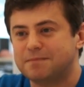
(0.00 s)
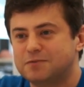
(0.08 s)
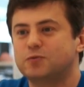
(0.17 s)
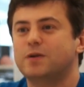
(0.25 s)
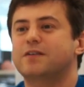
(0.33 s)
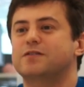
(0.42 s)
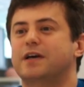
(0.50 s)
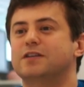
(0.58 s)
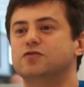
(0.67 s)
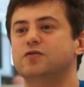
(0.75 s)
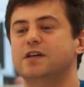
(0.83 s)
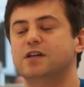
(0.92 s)
tricks you
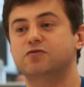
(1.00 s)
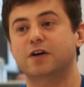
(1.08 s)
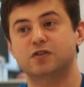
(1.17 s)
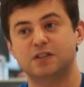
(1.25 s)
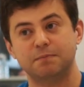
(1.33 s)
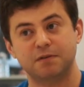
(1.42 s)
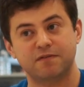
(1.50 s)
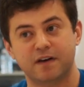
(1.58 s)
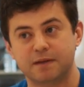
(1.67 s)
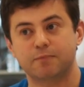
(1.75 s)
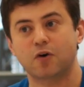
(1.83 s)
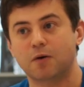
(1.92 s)
can do here, trying to
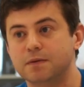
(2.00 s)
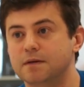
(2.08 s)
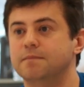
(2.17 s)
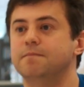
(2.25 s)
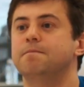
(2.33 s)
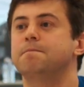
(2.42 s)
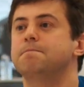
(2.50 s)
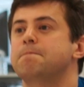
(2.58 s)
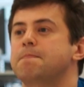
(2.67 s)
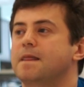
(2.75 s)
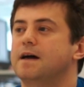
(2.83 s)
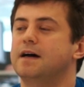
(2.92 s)
simplify the problem,
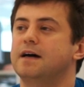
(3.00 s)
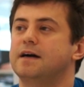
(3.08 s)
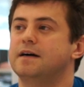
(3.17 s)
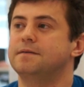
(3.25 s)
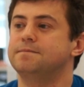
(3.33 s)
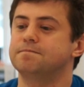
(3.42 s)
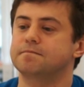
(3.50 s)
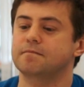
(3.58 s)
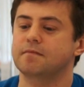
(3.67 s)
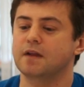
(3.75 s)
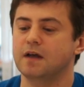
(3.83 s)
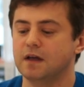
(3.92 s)

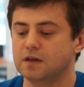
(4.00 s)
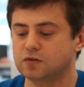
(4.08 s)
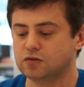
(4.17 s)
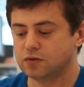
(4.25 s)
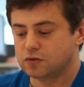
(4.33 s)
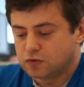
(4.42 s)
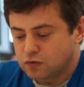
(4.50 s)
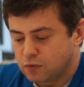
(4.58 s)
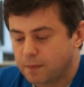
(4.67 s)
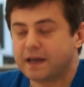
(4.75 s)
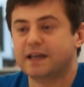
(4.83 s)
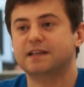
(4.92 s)

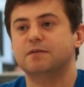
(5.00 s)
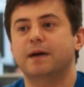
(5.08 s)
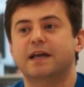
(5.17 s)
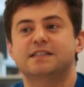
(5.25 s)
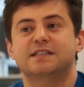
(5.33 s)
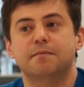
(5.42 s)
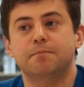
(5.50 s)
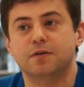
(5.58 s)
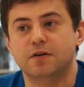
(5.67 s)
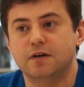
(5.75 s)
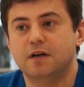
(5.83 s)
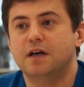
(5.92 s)
to make it
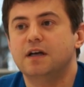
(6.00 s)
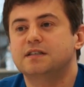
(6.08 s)
simpler.